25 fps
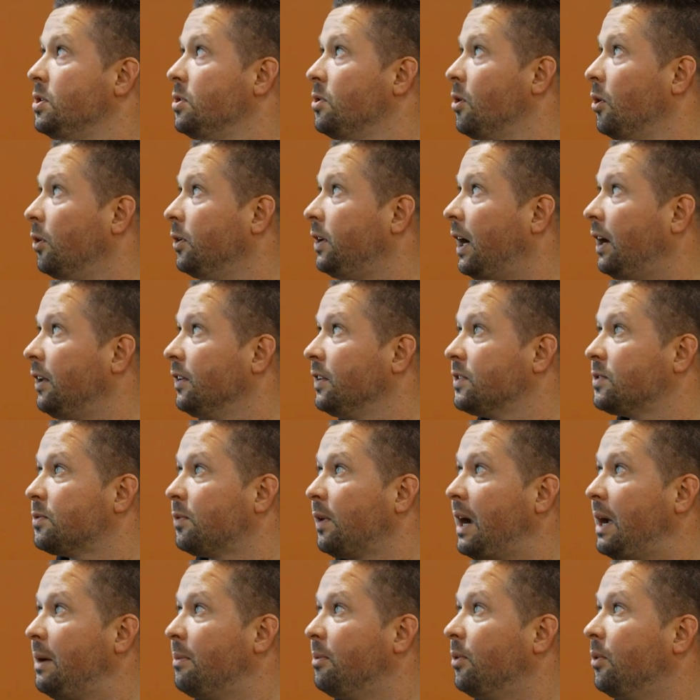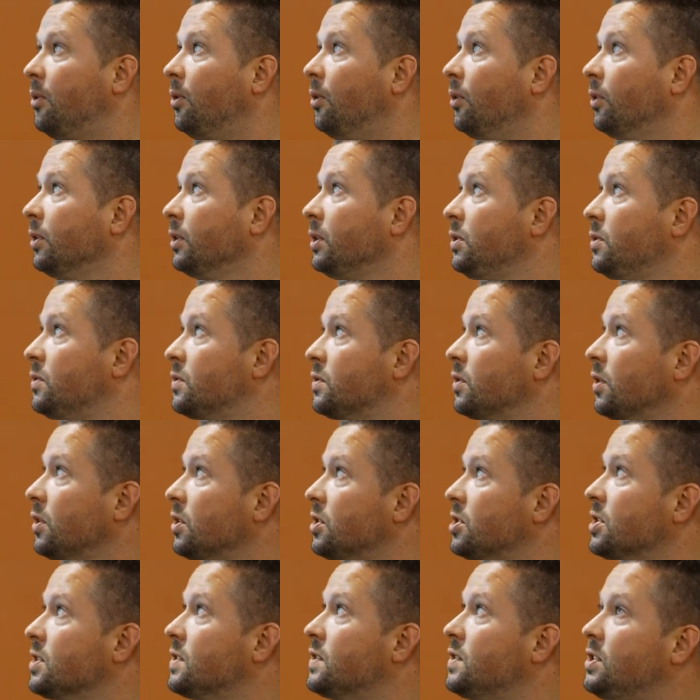You go down this rabbit hole and you
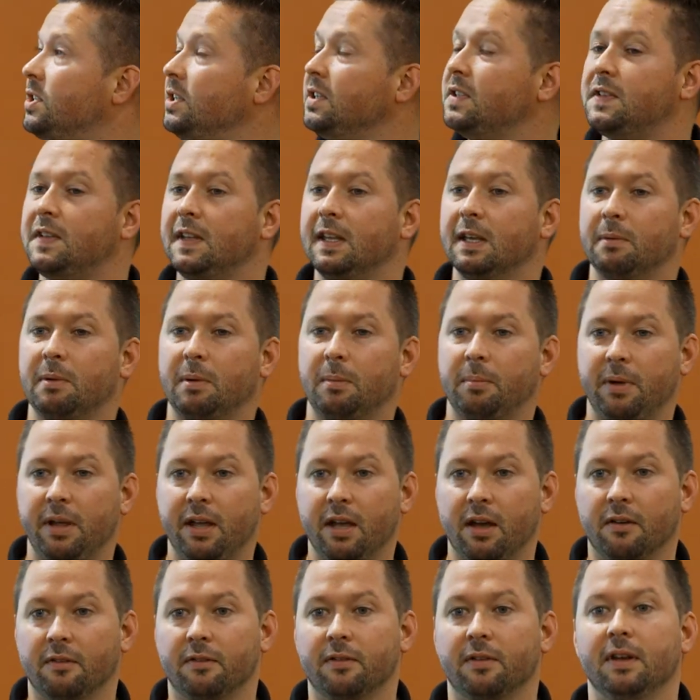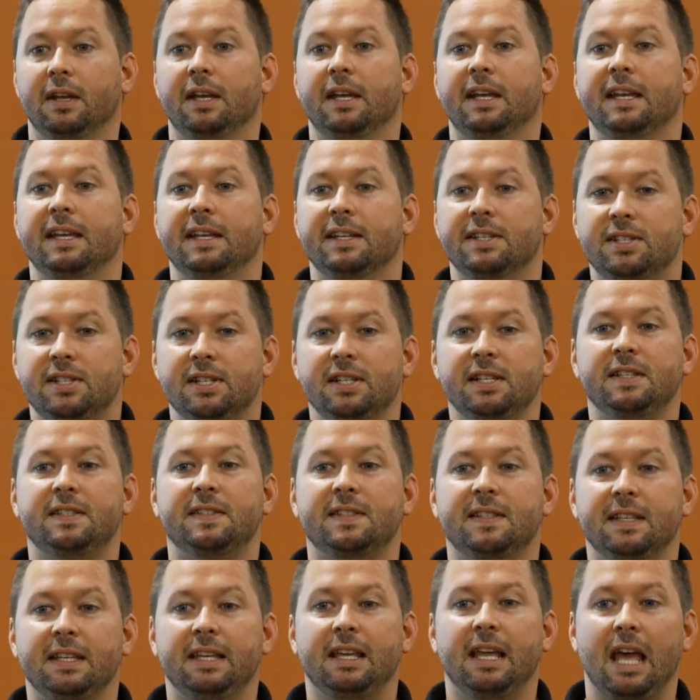search this GCMAF
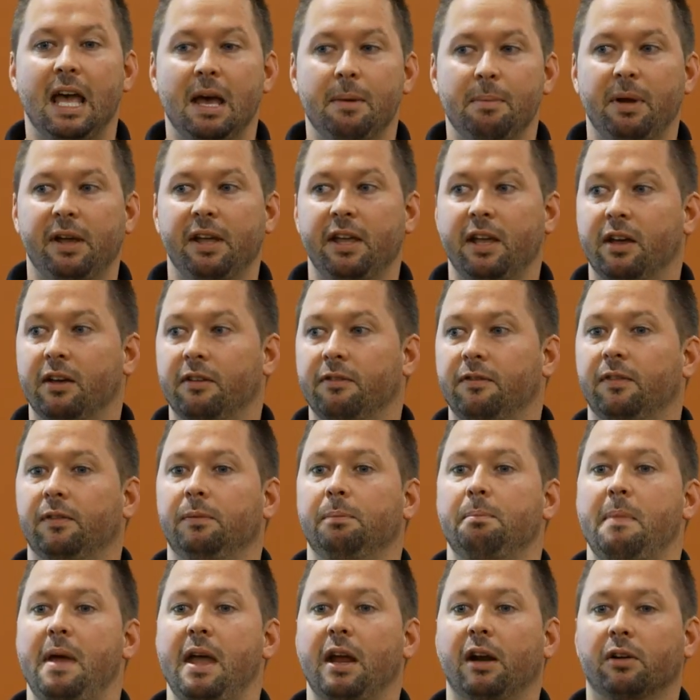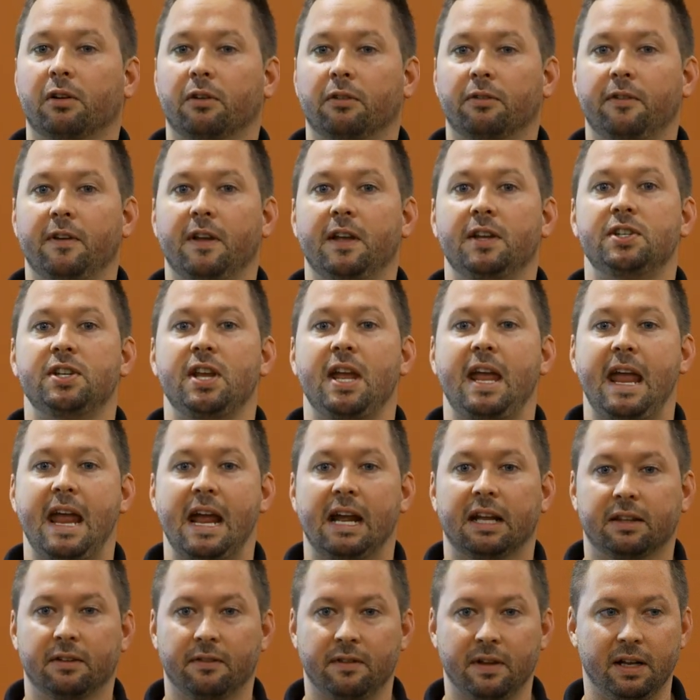GCMAF macrophage
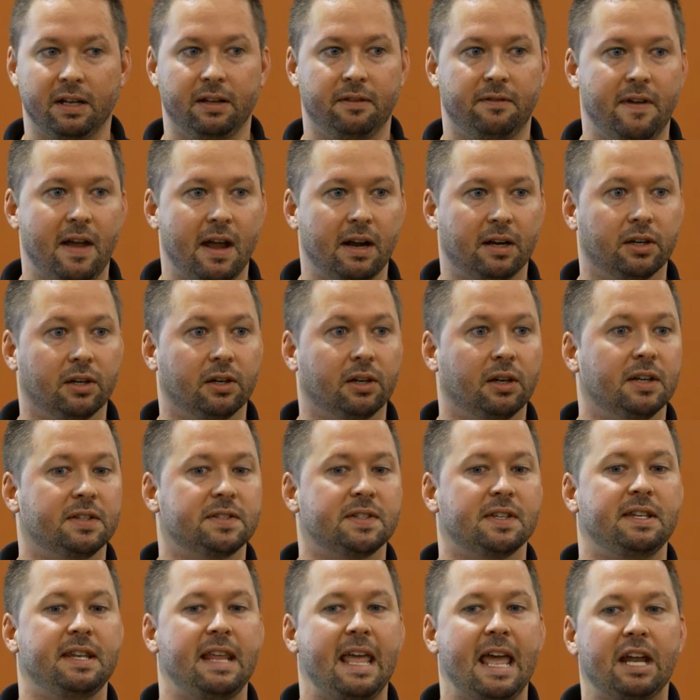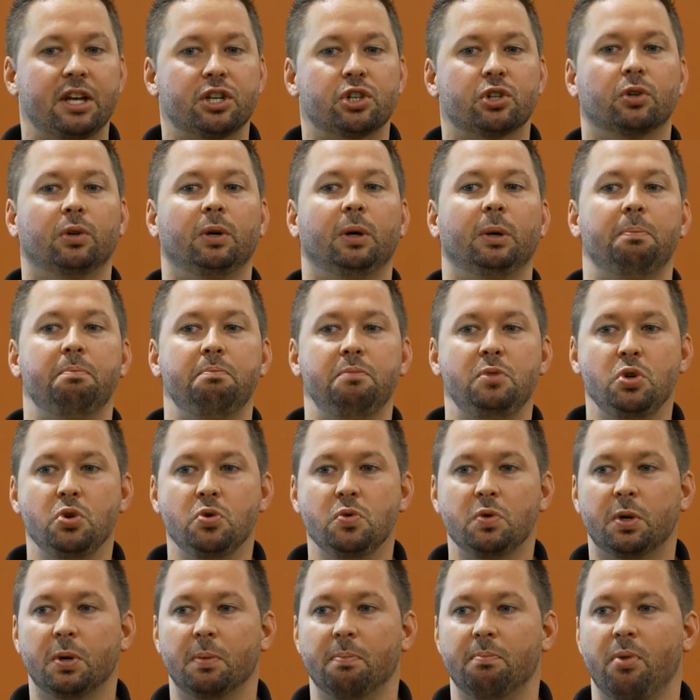activating factor. It's a natural
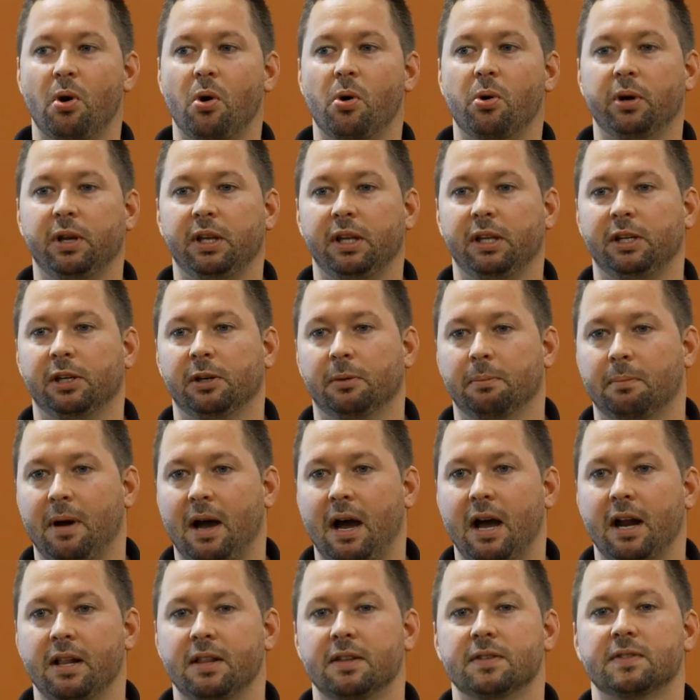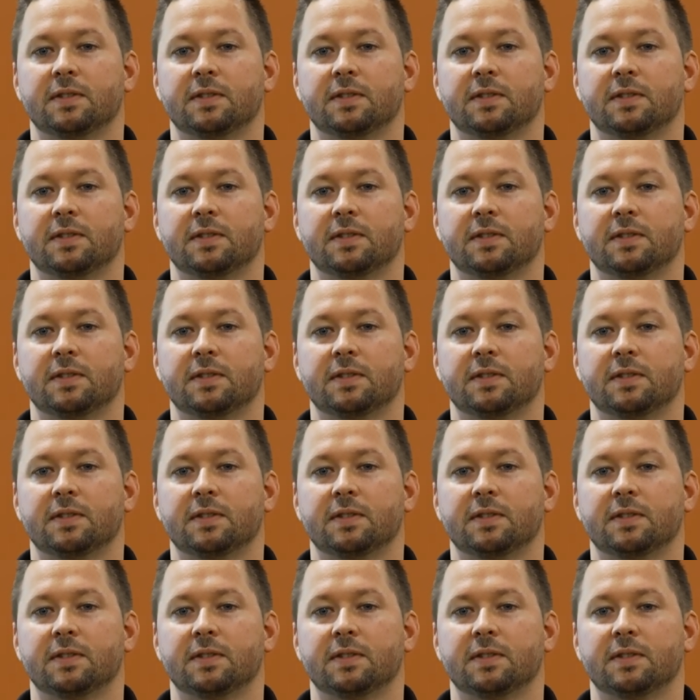immune component in your body.